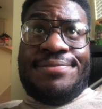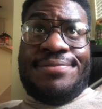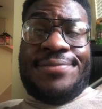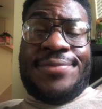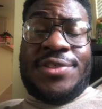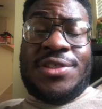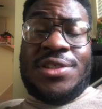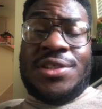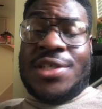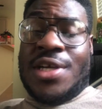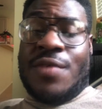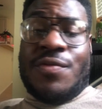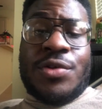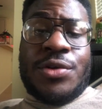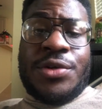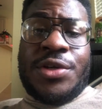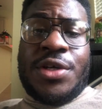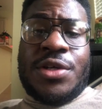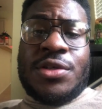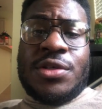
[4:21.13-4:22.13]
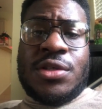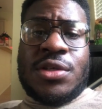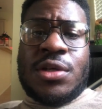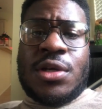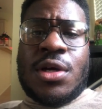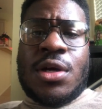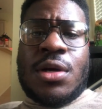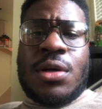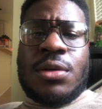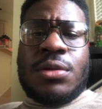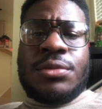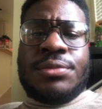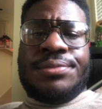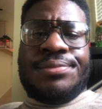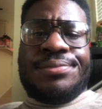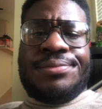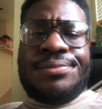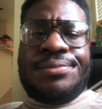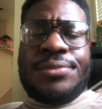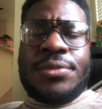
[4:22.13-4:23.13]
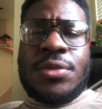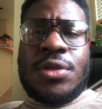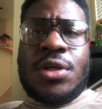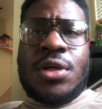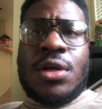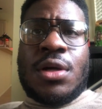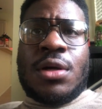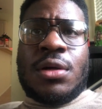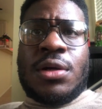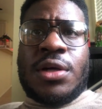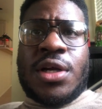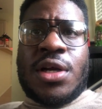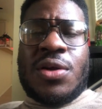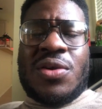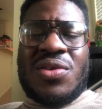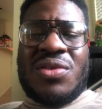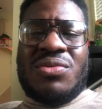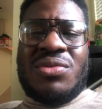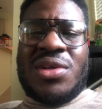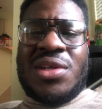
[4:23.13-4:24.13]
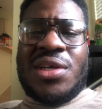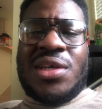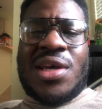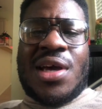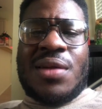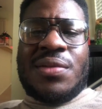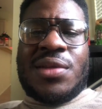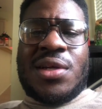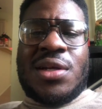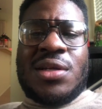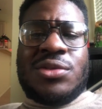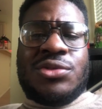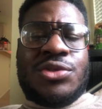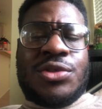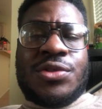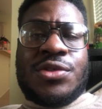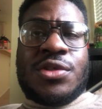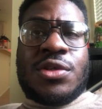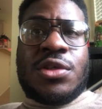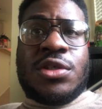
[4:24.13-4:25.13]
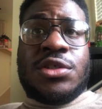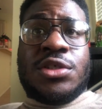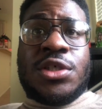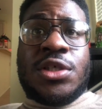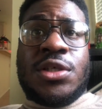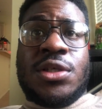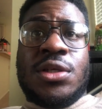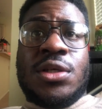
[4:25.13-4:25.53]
several years ago. And I don't really count that as real surgery,